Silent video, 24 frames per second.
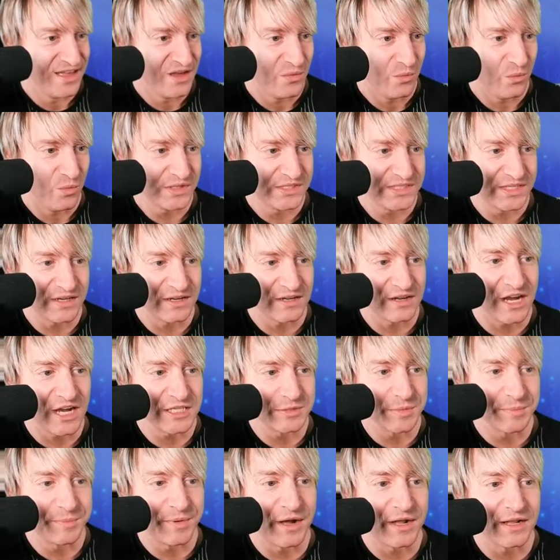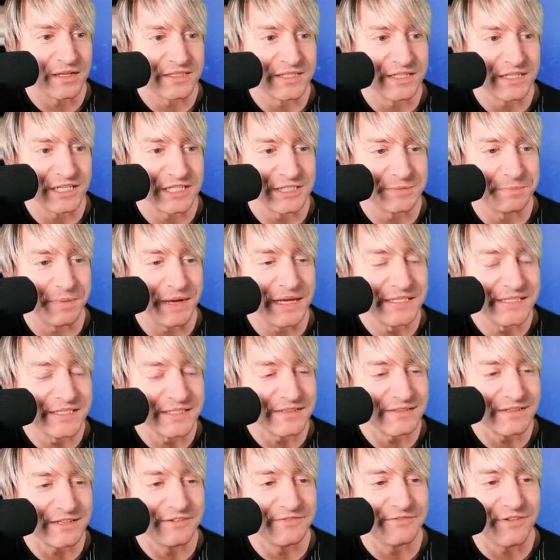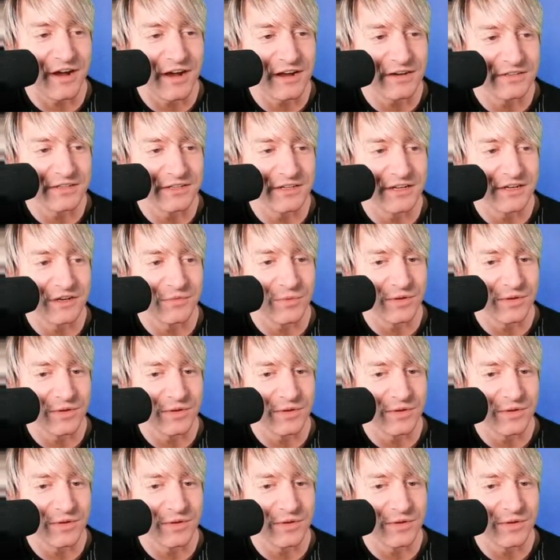What's in a cosmopolitan? It's basically vodka